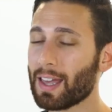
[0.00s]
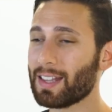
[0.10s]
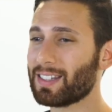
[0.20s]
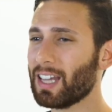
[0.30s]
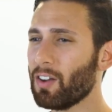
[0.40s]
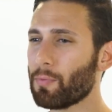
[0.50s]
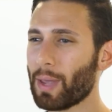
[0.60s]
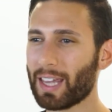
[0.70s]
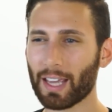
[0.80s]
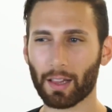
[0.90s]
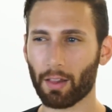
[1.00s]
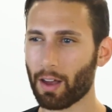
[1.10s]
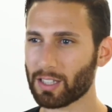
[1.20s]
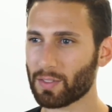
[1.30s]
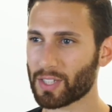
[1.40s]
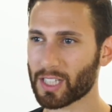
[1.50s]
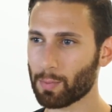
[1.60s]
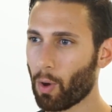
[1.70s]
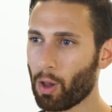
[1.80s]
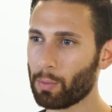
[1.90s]
Instead of making lots of
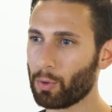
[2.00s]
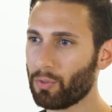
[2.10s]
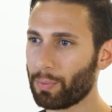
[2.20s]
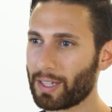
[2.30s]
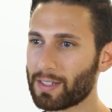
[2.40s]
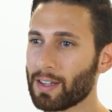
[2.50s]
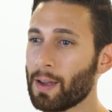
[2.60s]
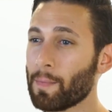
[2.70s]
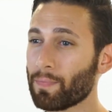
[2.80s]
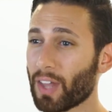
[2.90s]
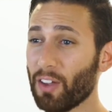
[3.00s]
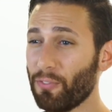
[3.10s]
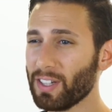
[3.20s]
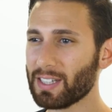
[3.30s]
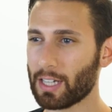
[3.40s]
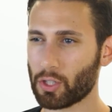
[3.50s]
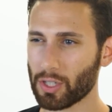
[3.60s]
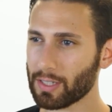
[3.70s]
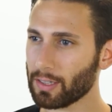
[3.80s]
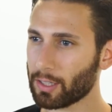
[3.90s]
small movements, I fixate
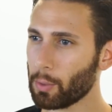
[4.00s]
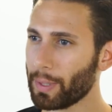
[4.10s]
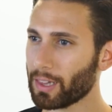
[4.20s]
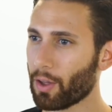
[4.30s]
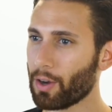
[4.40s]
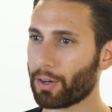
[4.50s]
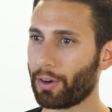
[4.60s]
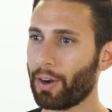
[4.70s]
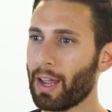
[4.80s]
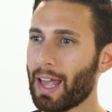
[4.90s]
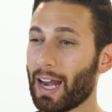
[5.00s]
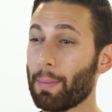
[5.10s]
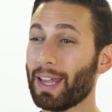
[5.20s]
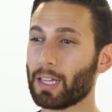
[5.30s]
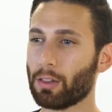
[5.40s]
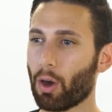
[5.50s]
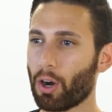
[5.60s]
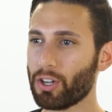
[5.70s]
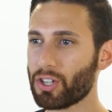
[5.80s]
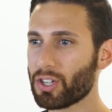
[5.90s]
just a little bit longer and I make
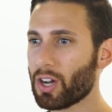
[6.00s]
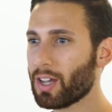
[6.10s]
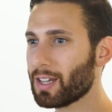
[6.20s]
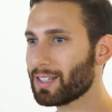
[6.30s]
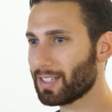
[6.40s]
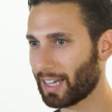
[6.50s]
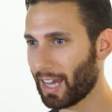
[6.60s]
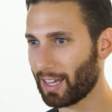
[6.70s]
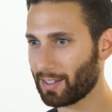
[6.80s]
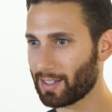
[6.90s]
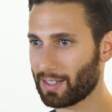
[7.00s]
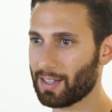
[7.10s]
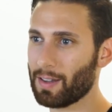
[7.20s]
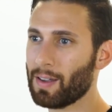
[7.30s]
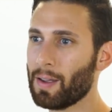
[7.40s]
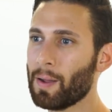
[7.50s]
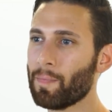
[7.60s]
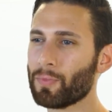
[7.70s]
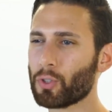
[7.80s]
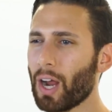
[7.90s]
large saccades.
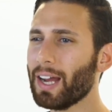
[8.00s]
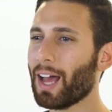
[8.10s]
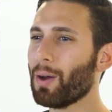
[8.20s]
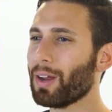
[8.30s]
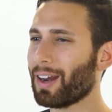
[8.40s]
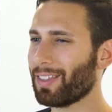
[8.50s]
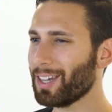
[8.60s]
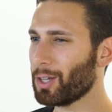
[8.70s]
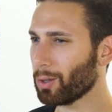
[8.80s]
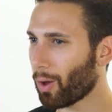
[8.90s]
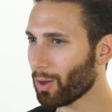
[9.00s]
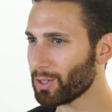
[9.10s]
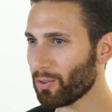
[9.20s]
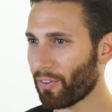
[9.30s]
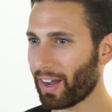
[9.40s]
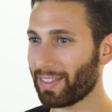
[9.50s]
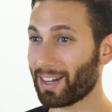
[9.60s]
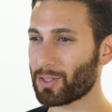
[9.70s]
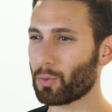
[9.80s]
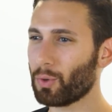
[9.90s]
Try it out, and I think you'll also find
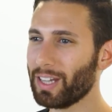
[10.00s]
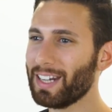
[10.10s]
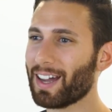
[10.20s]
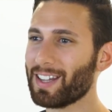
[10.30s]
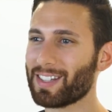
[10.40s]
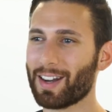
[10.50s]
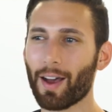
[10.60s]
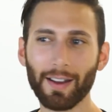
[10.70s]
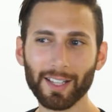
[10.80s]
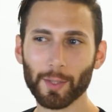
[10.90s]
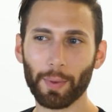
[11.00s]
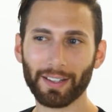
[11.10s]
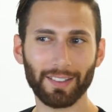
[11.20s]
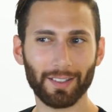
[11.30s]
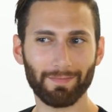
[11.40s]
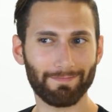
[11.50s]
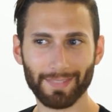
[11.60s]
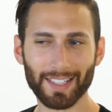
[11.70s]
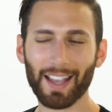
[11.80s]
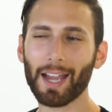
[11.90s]
that it's a really nice and unexpected
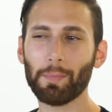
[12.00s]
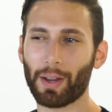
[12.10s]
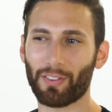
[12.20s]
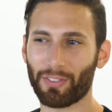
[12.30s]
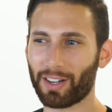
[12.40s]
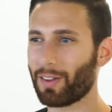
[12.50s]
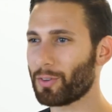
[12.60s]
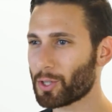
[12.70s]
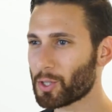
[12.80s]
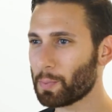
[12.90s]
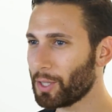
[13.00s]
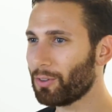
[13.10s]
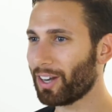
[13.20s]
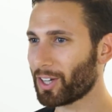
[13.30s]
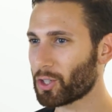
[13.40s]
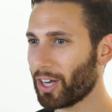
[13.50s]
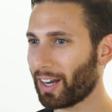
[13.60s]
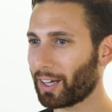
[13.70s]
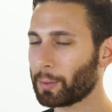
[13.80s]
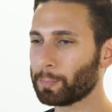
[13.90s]
side benefit of your speed reading training.